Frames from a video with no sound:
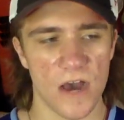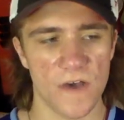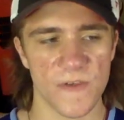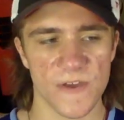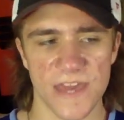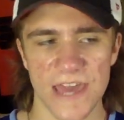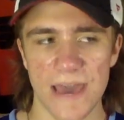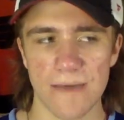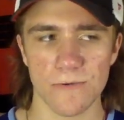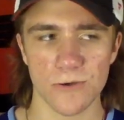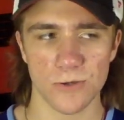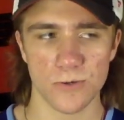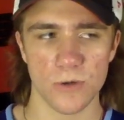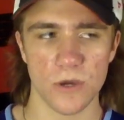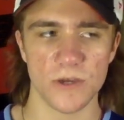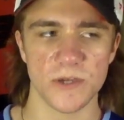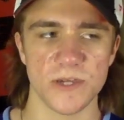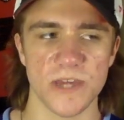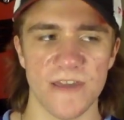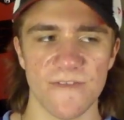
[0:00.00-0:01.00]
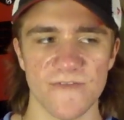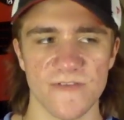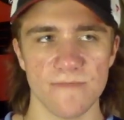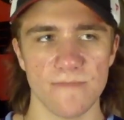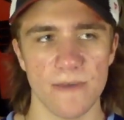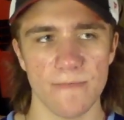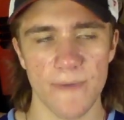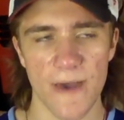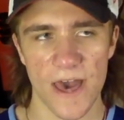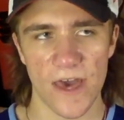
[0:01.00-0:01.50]
The chemistry seems to
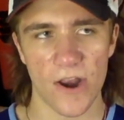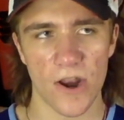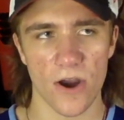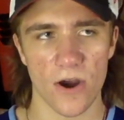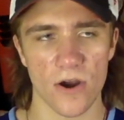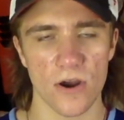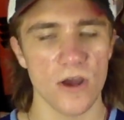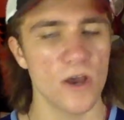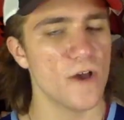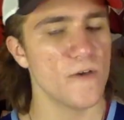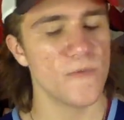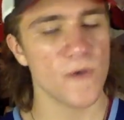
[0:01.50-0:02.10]
be better.